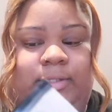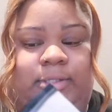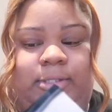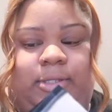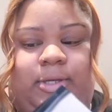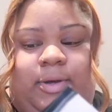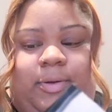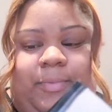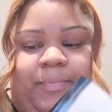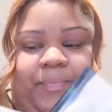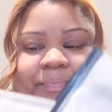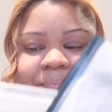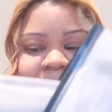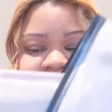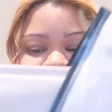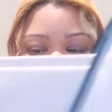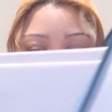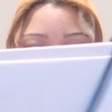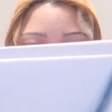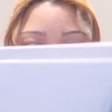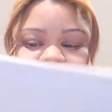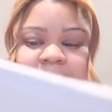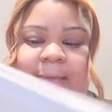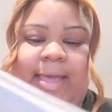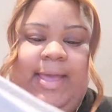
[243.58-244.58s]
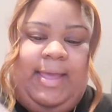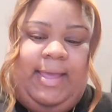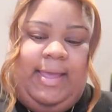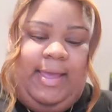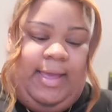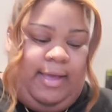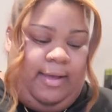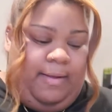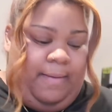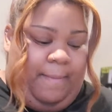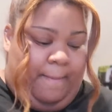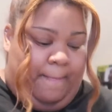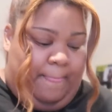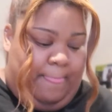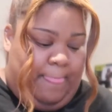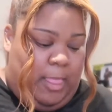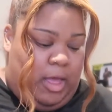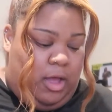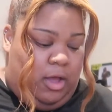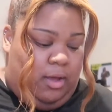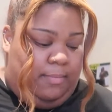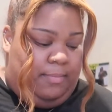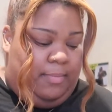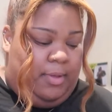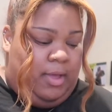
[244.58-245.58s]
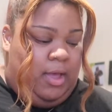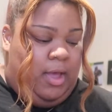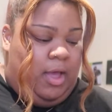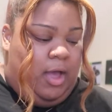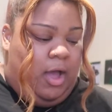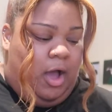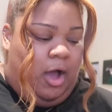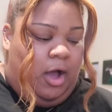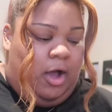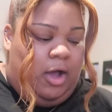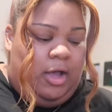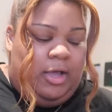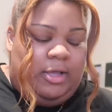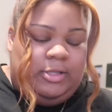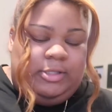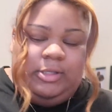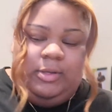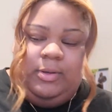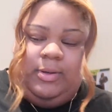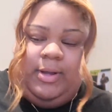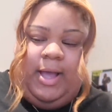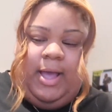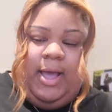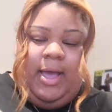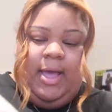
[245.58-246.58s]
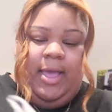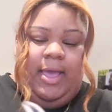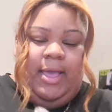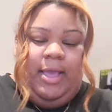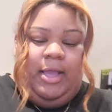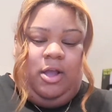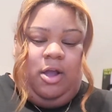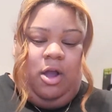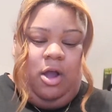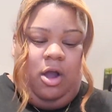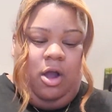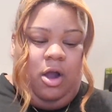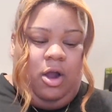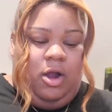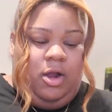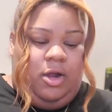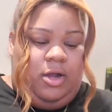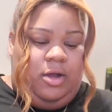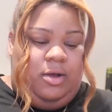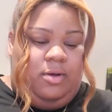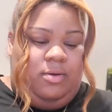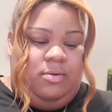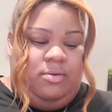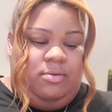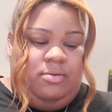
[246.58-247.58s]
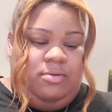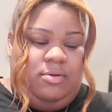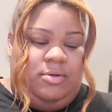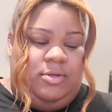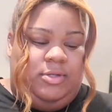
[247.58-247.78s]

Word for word: So yeah. Um, I also got a cargo